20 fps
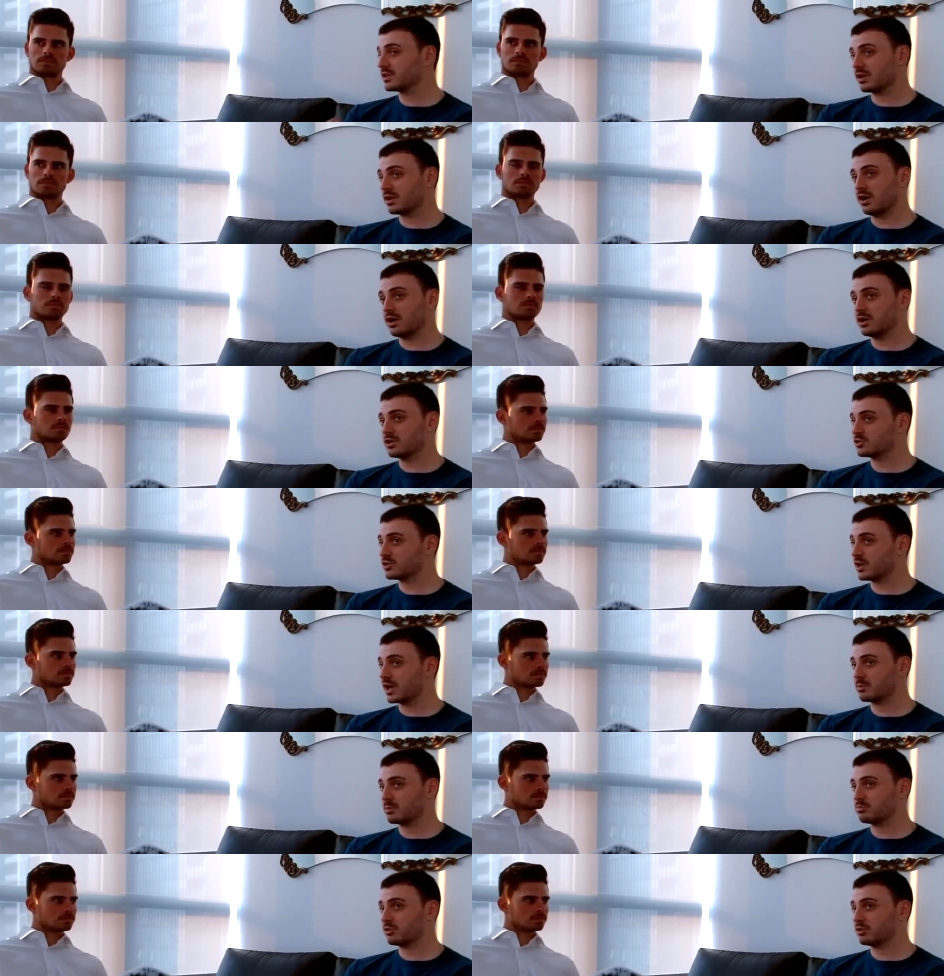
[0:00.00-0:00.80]
Speaker 1: a
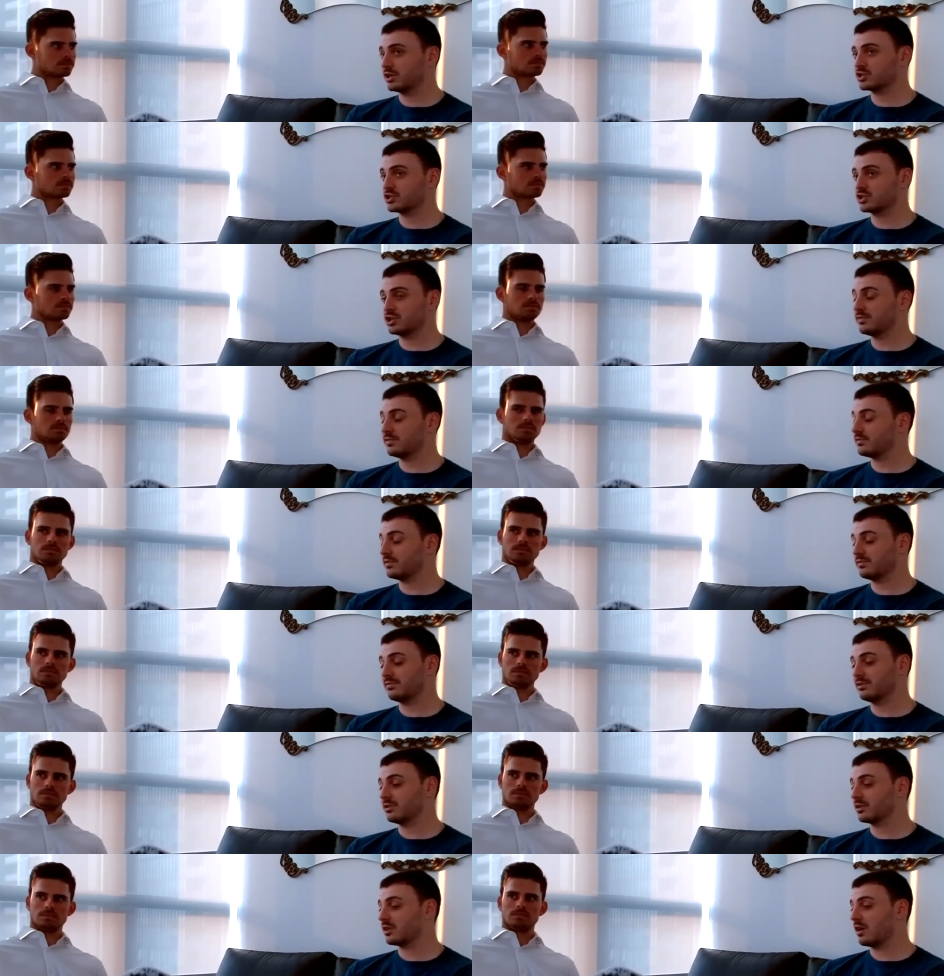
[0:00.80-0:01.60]
contract prediction if
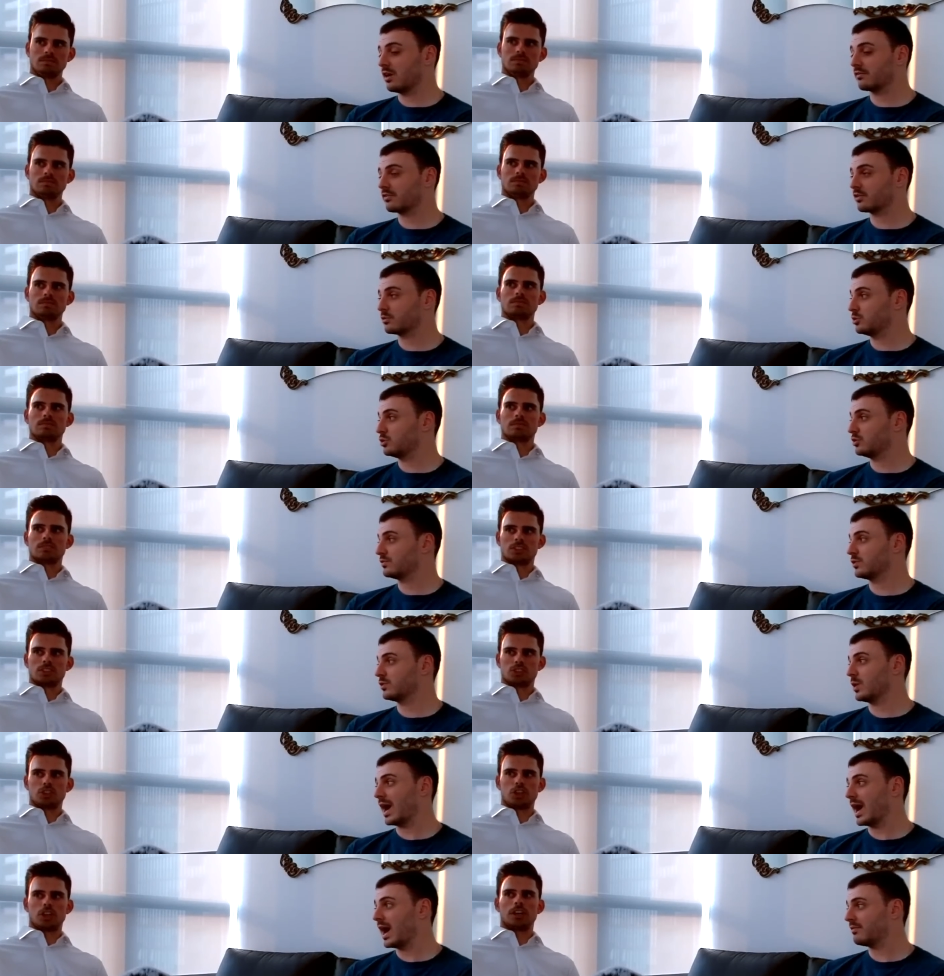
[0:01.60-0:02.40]
you feel comfortable,
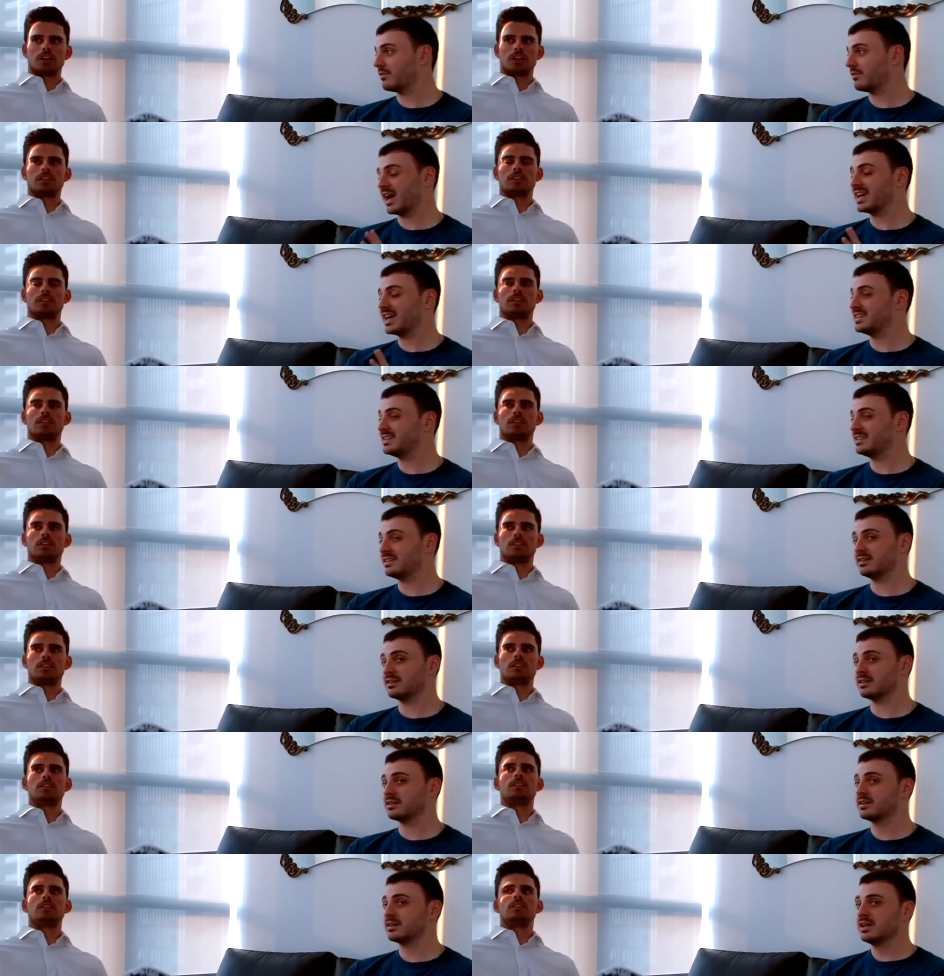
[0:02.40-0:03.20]
if you sure. have an
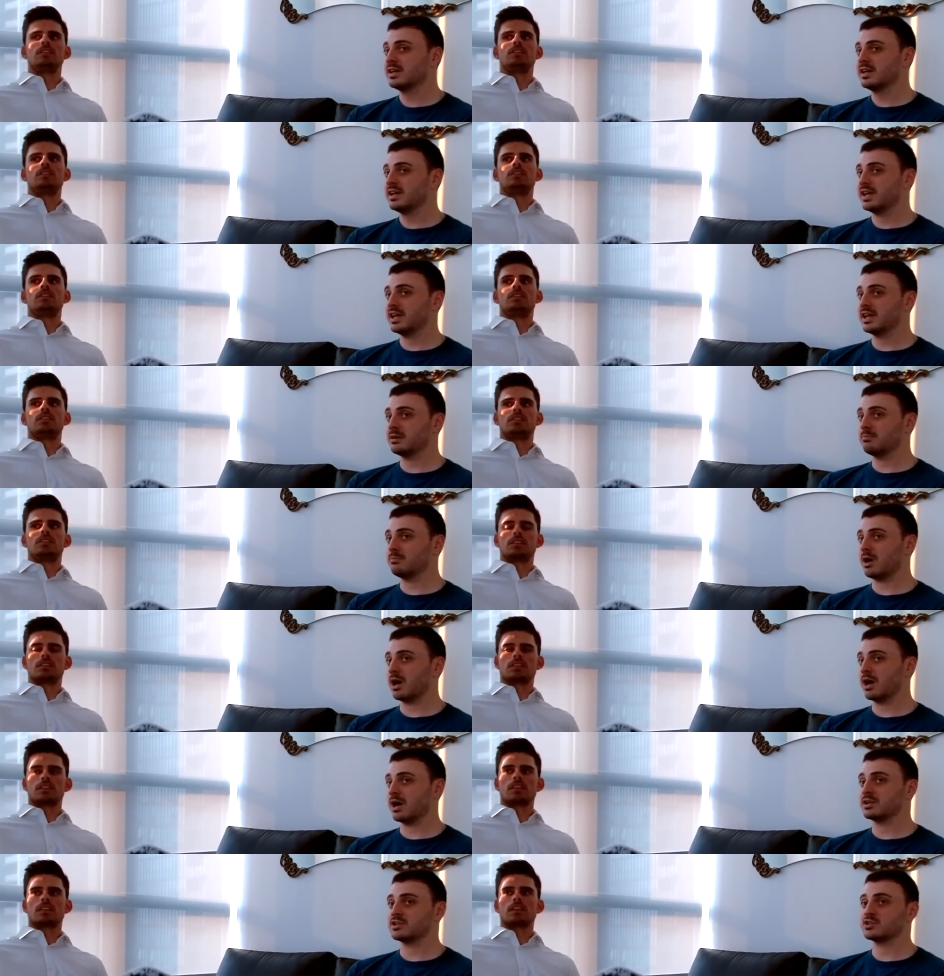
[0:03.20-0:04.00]
idea in
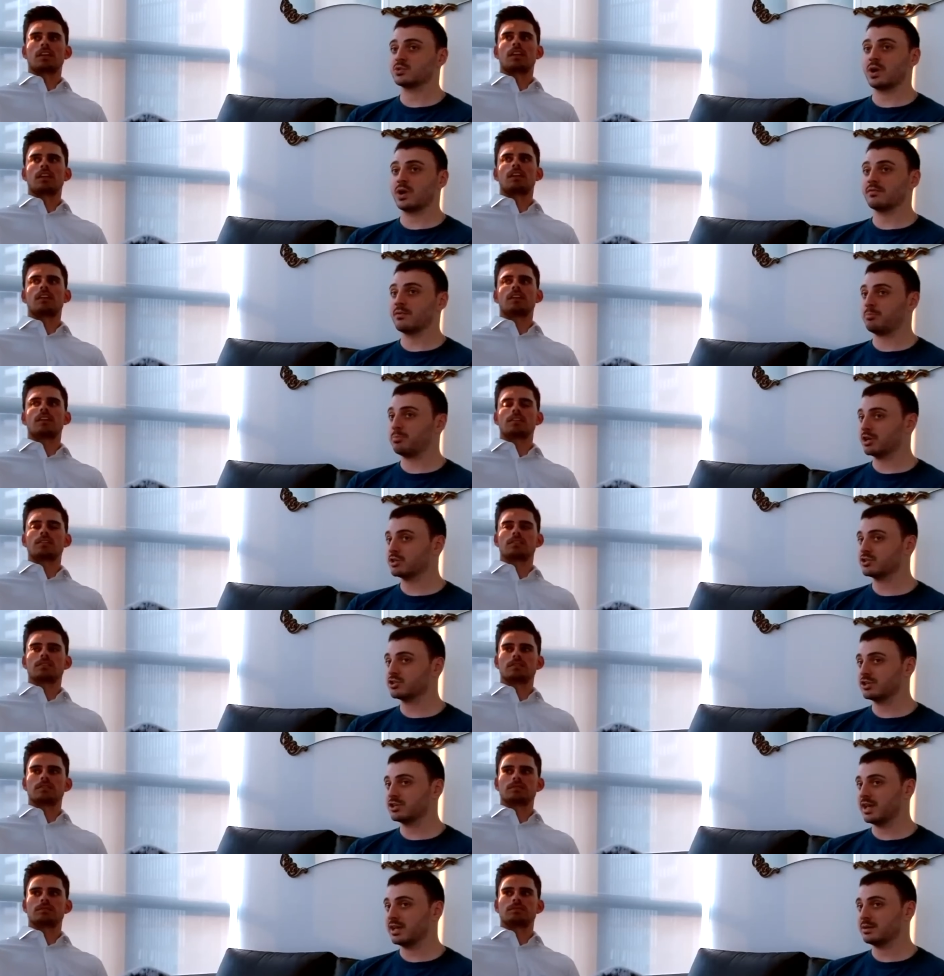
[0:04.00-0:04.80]
mind. So I have a
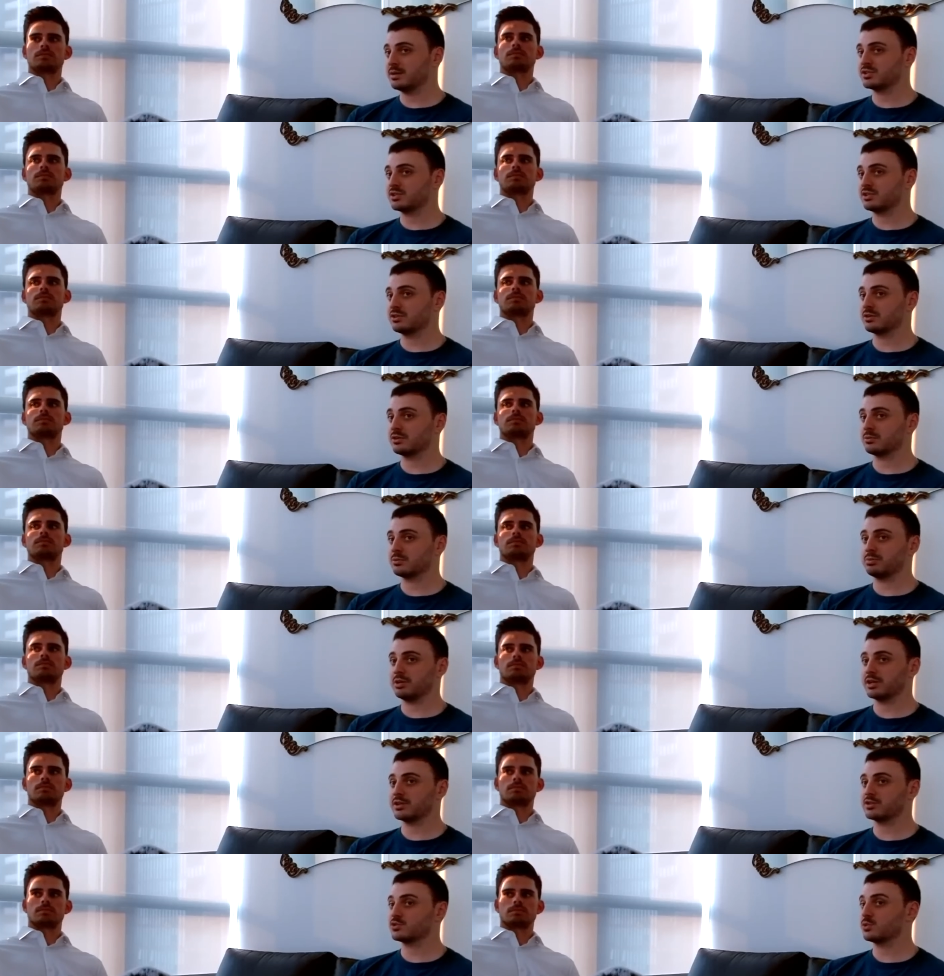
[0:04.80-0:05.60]
bunch of names here,
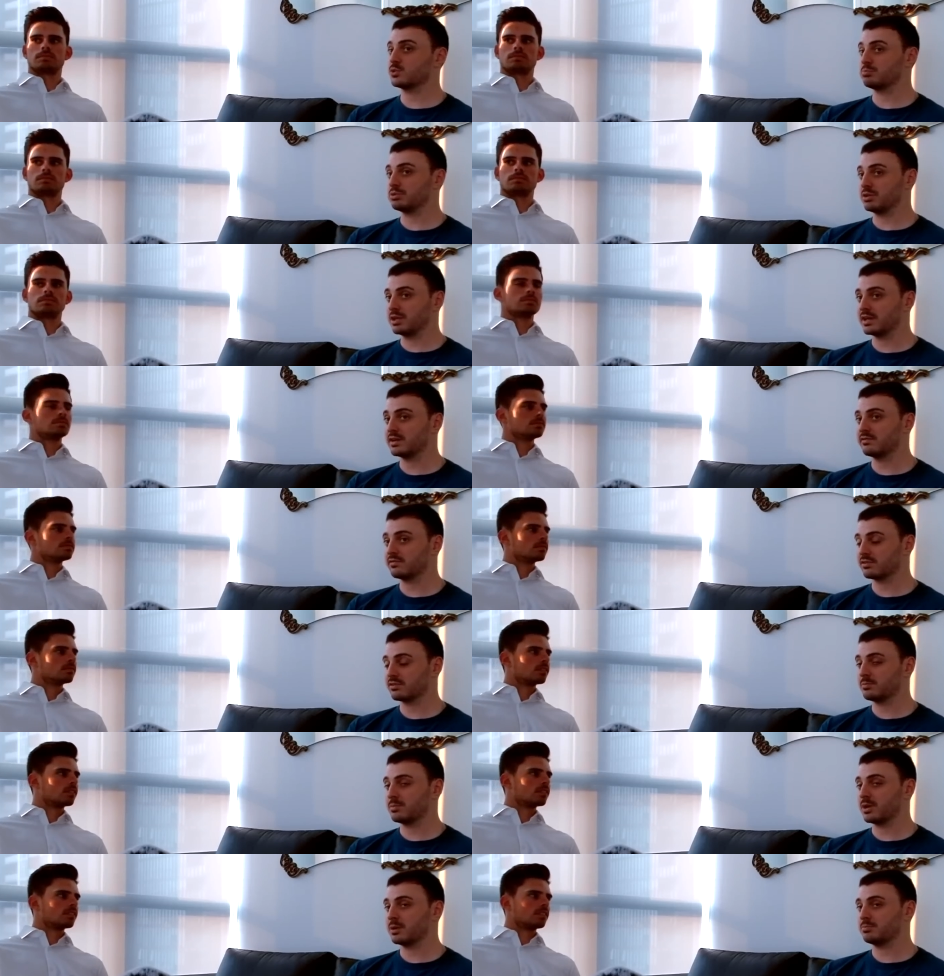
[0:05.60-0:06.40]
players who played
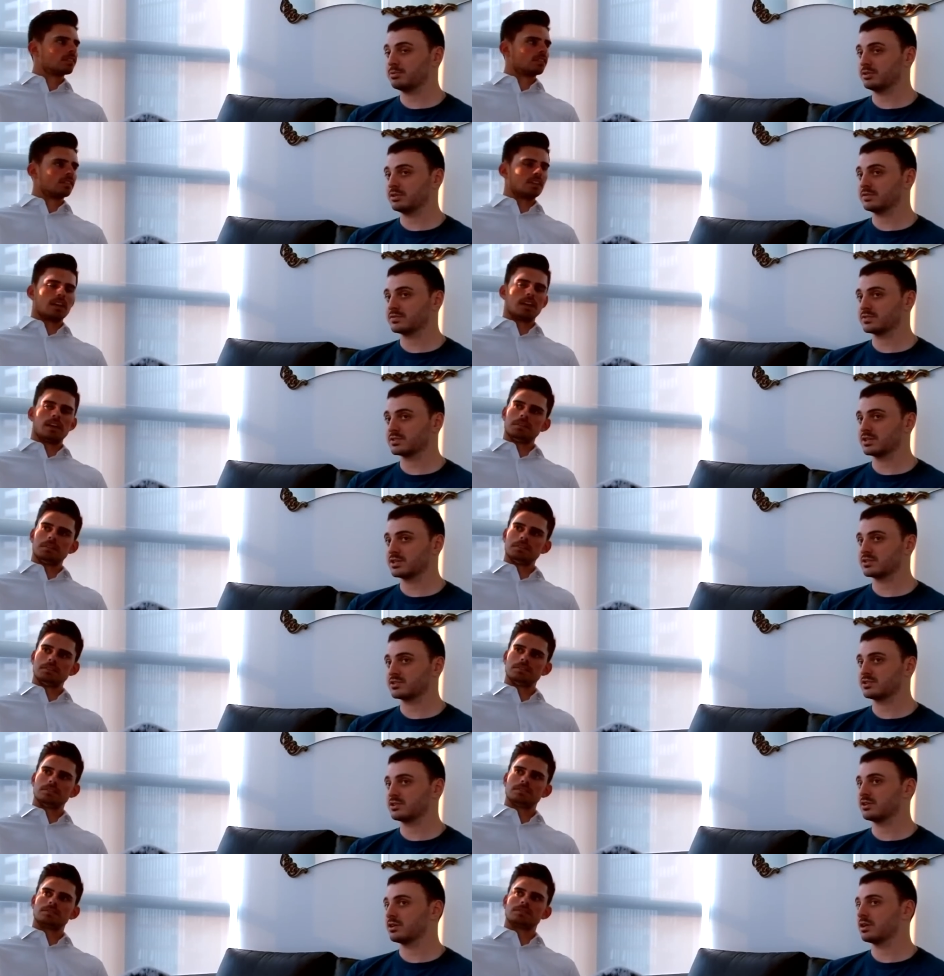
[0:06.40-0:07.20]
for the Maple Leafs yeah.
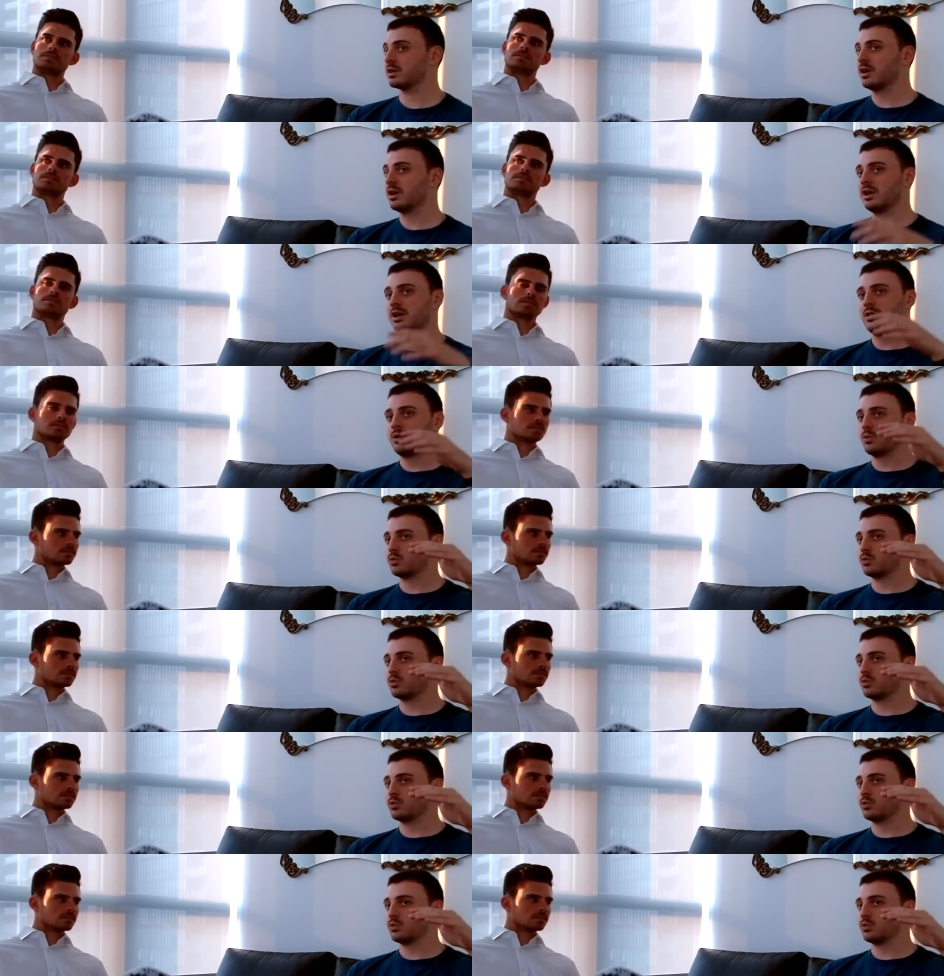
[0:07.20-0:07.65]
this year.